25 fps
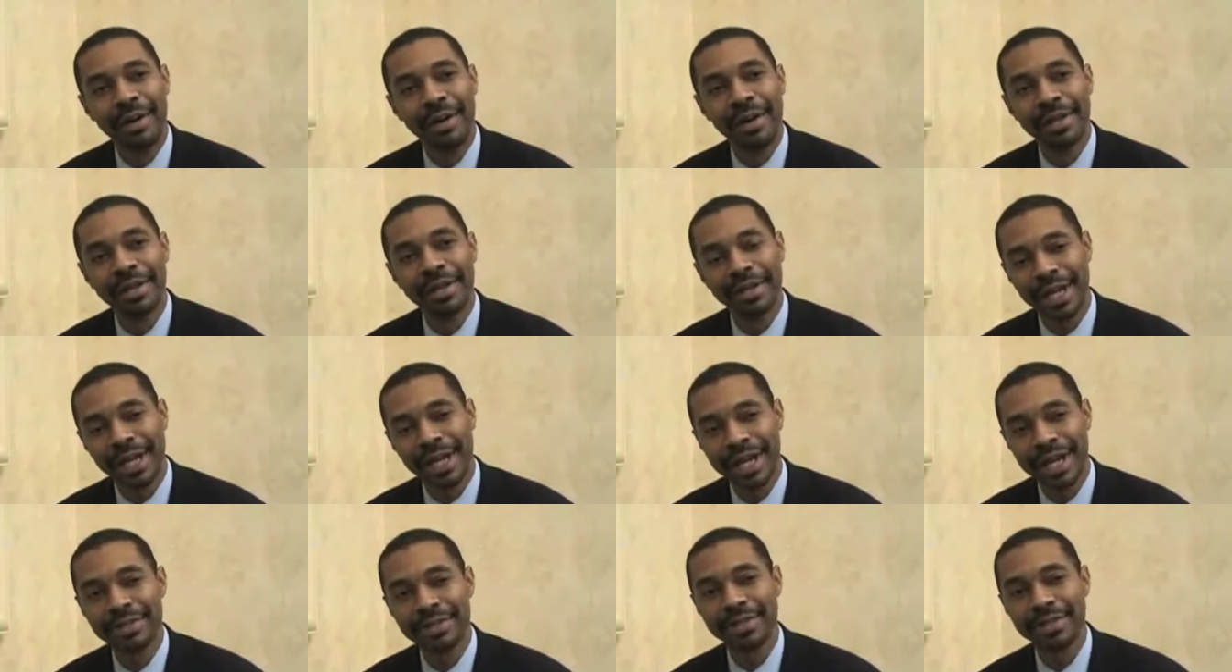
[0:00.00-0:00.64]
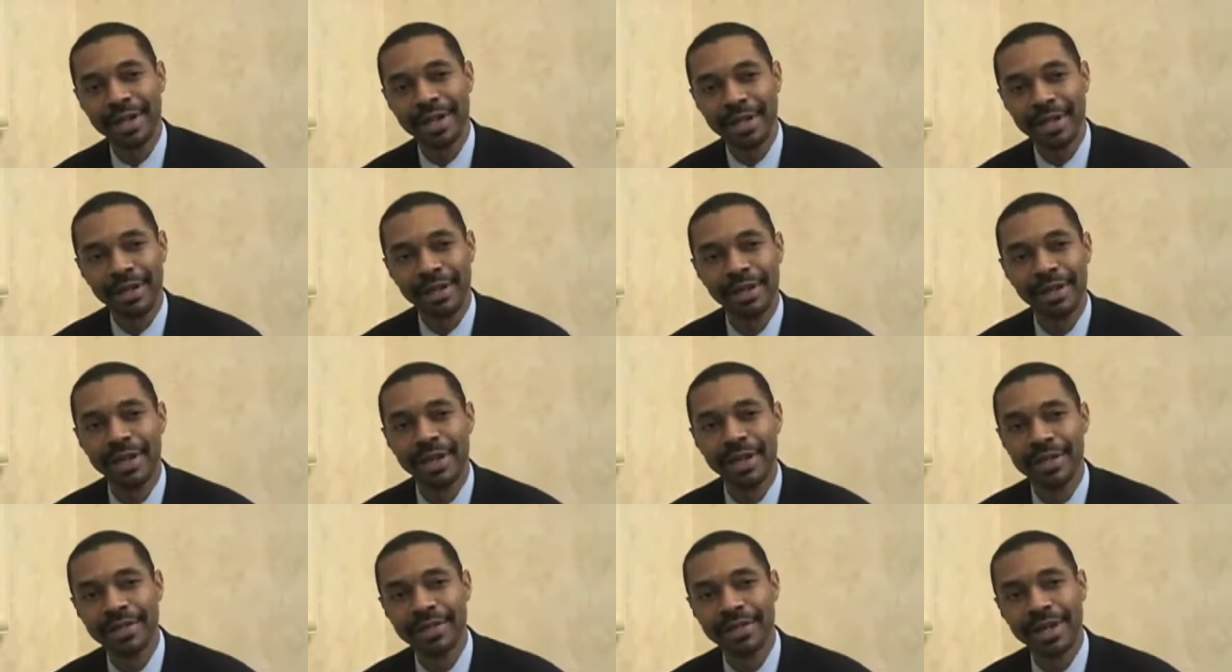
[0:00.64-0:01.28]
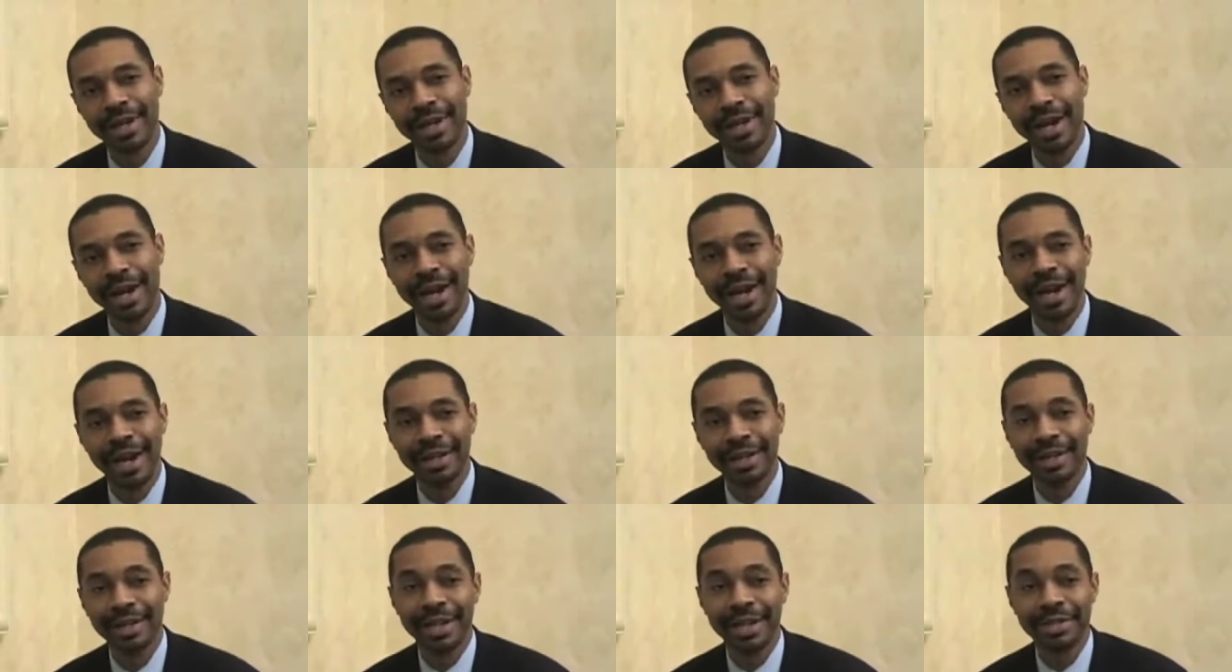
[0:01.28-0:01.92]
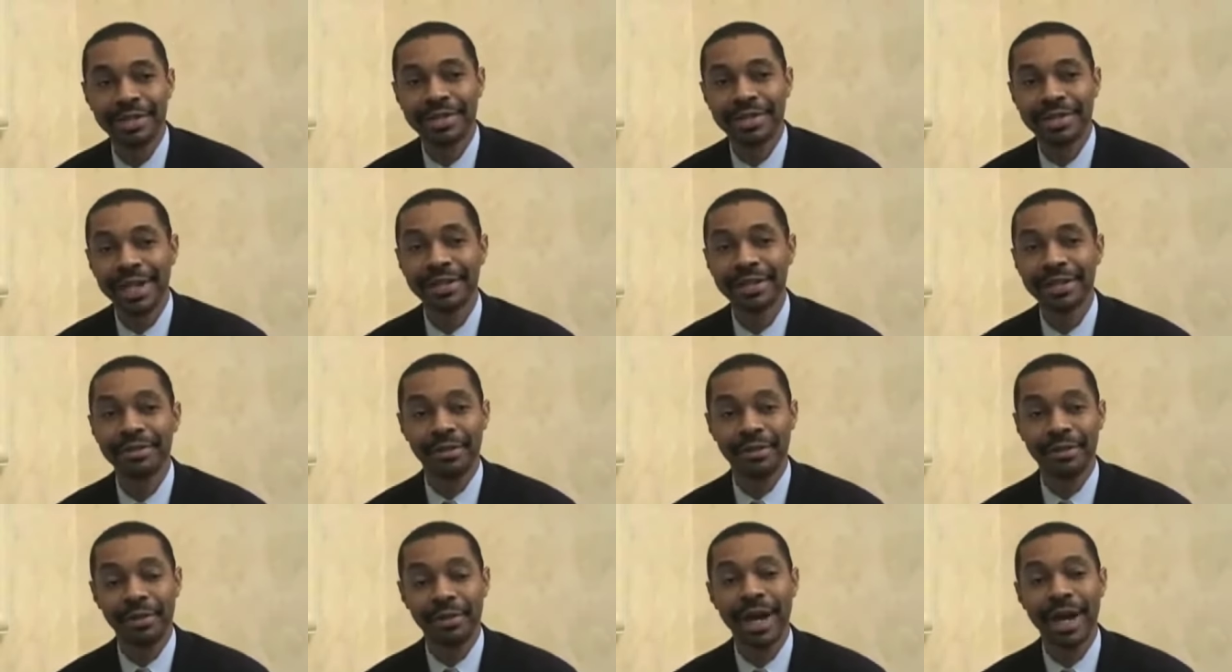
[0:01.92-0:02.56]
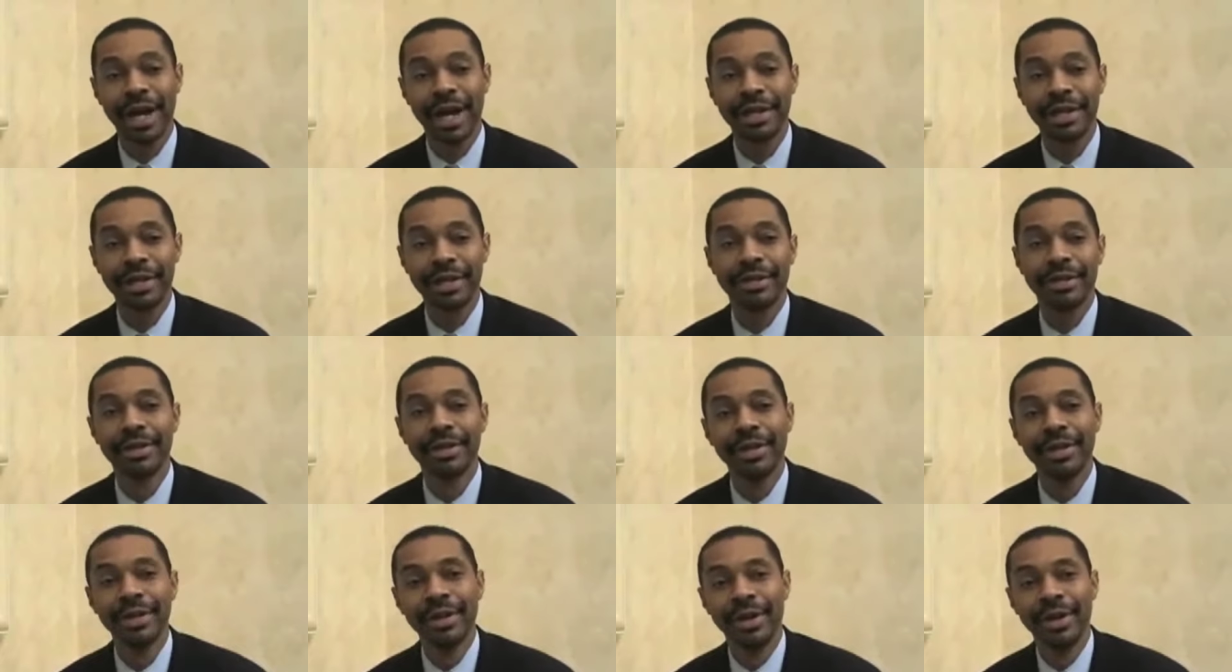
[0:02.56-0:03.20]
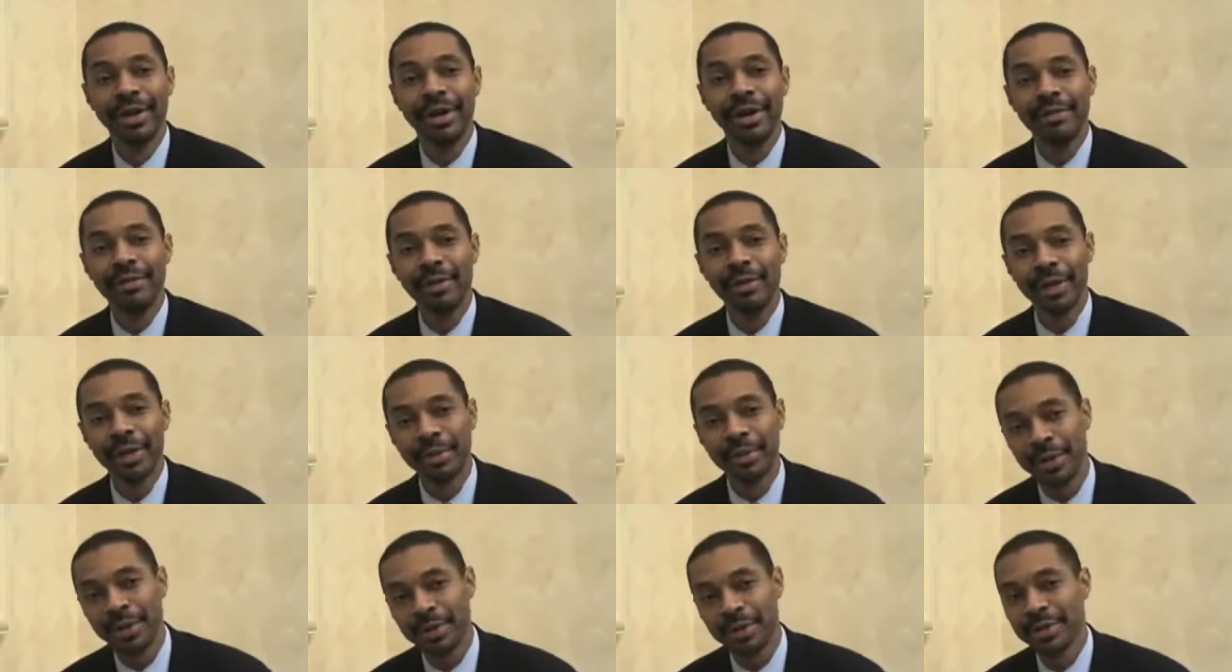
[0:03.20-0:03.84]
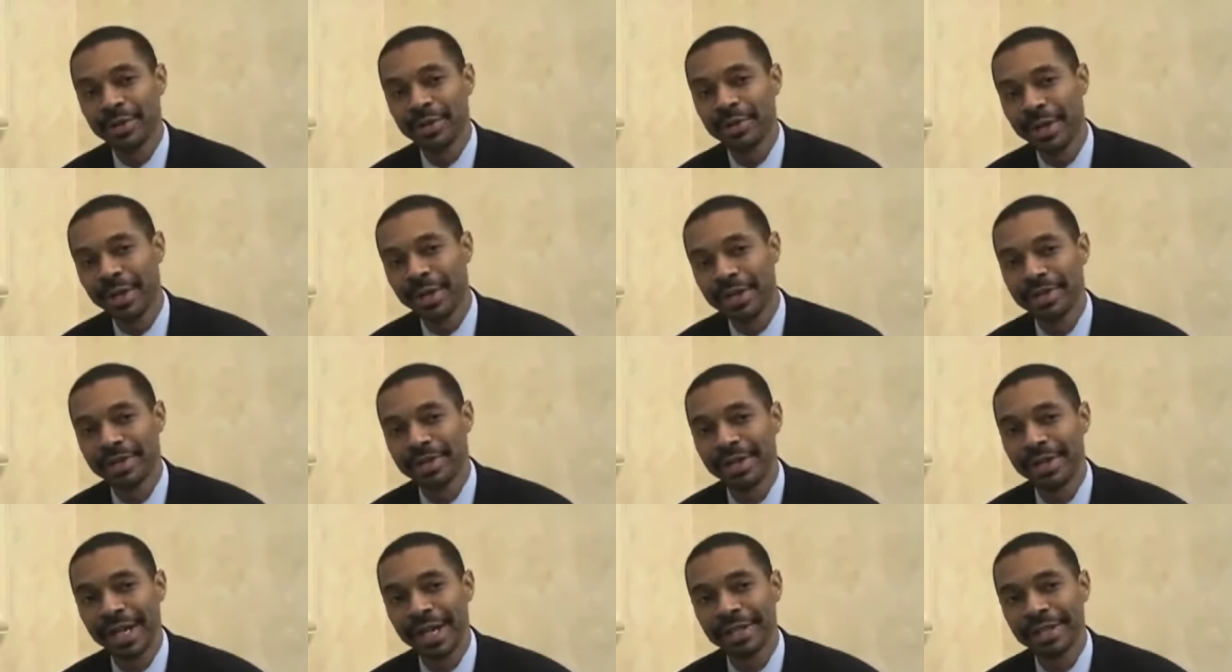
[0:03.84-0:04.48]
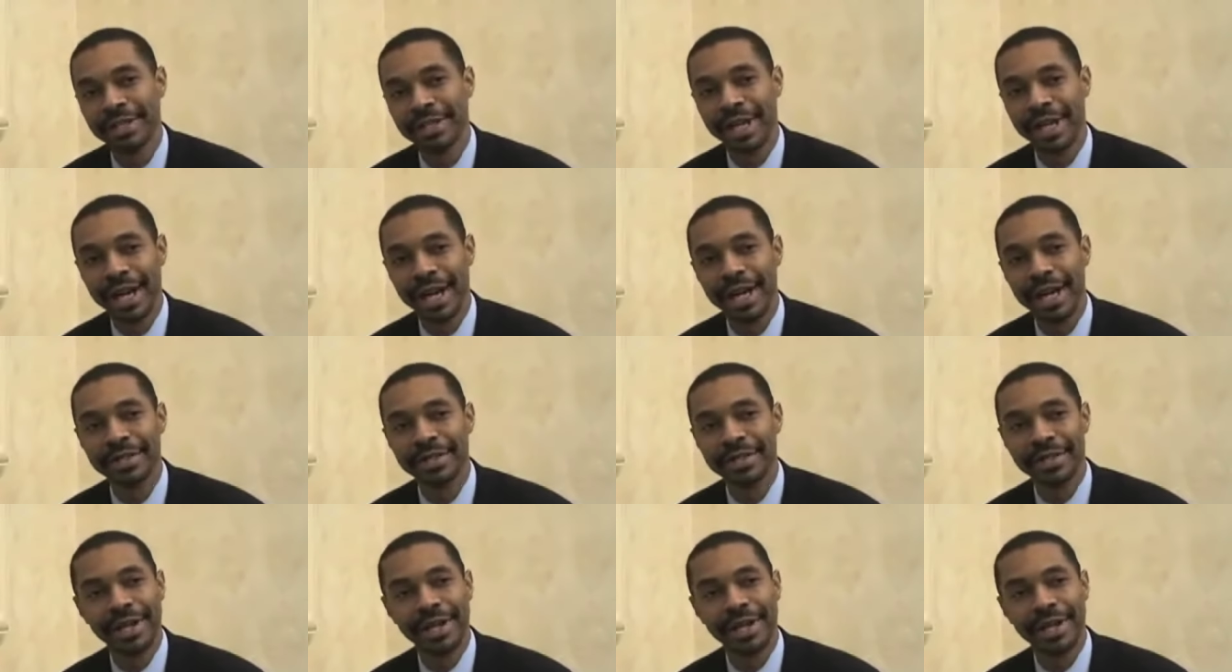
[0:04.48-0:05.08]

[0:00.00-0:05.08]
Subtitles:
And the last thing is that I just like the variety of what emergency medicine actually has.